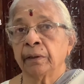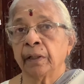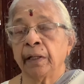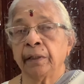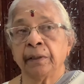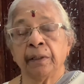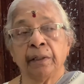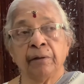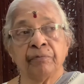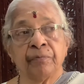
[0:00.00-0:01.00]
and
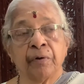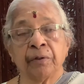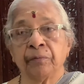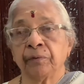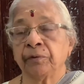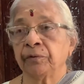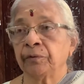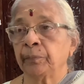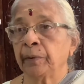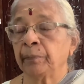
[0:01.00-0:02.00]
he fought both those
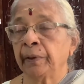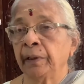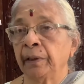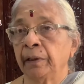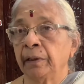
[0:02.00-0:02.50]
people